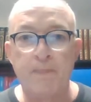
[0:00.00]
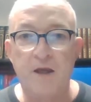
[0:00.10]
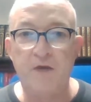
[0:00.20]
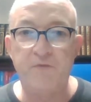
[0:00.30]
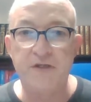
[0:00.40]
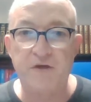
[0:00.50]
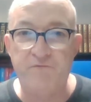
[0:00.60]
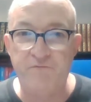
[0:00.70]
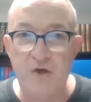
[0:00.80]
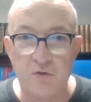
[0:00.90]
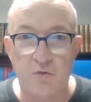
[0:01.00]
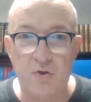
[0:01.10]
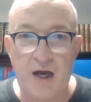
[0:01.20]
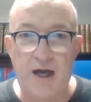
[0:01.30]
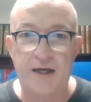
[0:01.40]
If He is a fickle
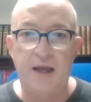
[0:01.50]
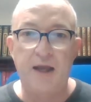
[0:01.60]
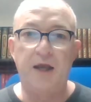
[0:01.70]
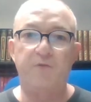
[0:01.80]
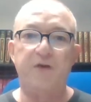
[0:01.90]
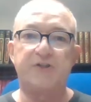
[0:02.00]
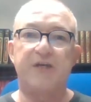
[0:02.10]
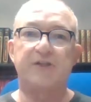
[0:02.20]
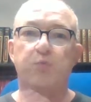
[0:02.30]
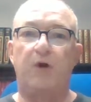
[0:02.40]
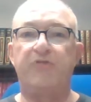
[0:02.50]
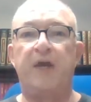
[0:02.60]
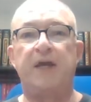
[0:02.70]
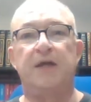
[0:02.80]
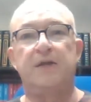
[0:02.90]
God, if He says one
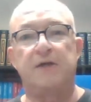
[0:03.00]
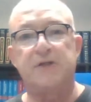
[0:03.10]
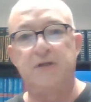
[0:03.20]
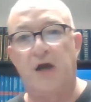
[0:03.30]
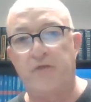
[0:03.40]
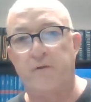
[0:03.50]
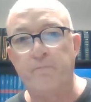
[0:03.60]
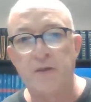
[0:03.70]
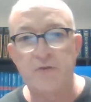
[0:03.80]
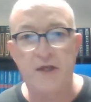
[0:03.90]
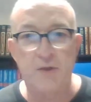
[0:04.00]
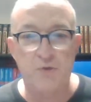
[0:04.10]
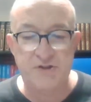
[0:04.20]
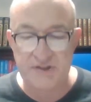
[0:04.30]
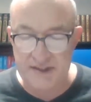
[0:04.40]
thing and does another, then He
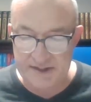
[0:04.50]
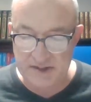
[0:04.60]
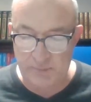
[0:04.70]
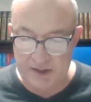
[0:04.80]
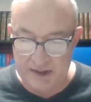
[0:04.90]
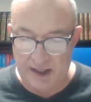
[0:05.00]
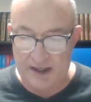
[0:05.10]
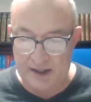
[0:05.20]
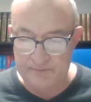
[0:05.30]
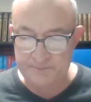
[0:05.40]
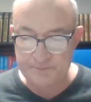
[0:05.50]
would cease to be God.